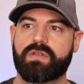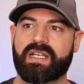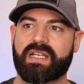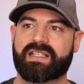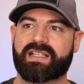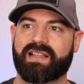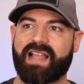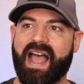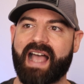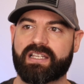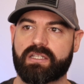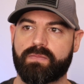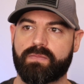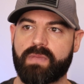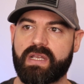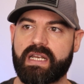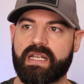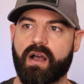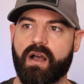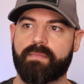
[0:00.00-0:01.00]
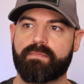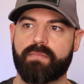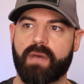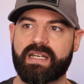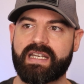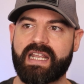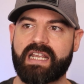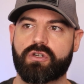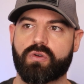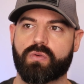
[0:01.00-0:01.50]
its last meeting on
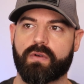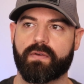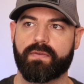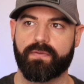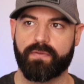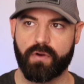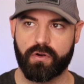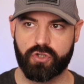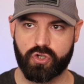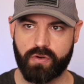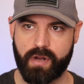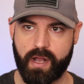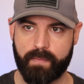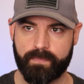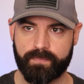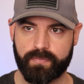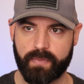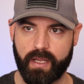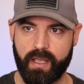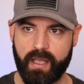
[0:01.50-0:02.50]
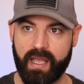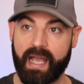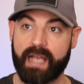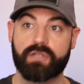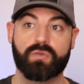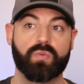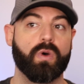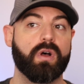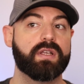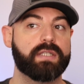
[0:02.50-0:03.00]
Monday to refer Trump,
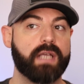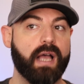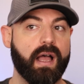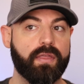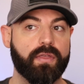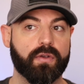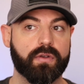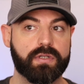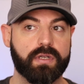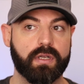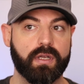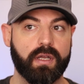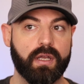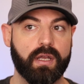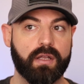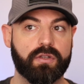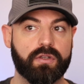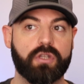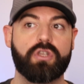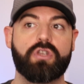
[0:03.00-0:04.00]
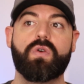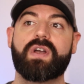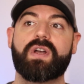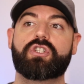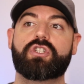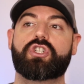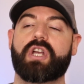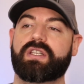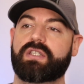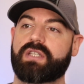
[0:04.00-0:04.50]
as well as others, to the U.S.
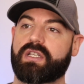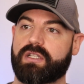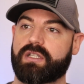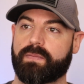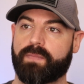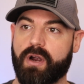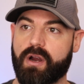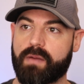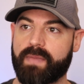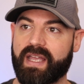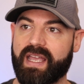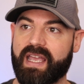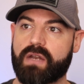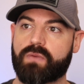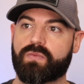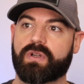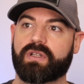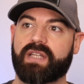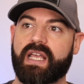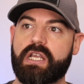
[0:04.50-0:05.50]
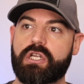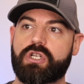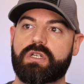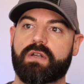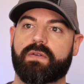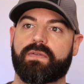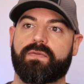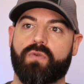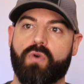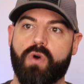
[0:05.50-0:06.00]
Justice Department in relation
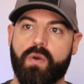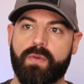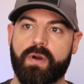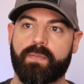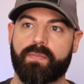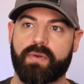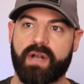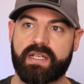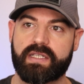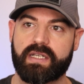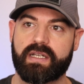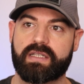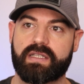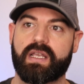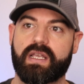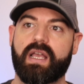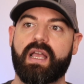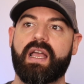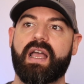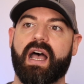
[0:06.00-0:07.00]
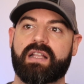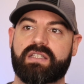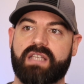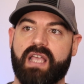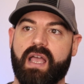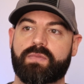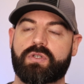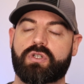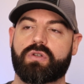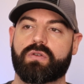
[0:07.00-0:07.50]
to former president's
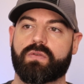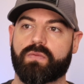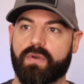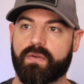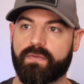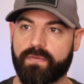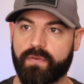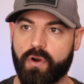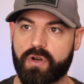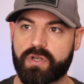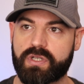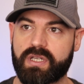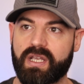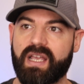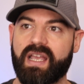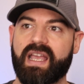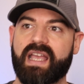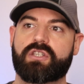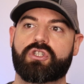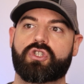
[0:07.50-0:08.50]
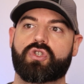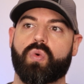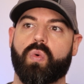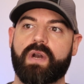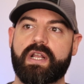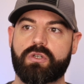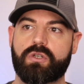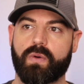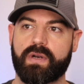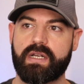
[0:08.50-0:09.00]
attempts to reverse his
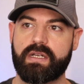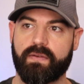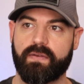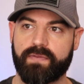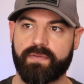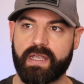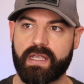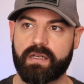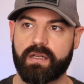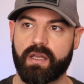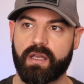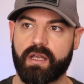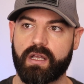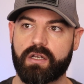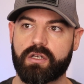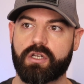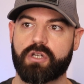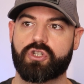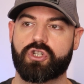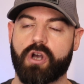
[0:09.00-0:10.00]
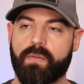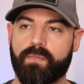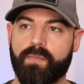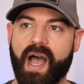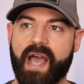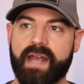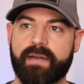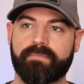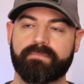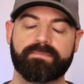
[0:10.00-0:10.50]
2020 defeat to Joe
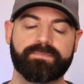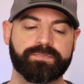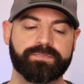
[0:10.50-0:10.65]
Biden.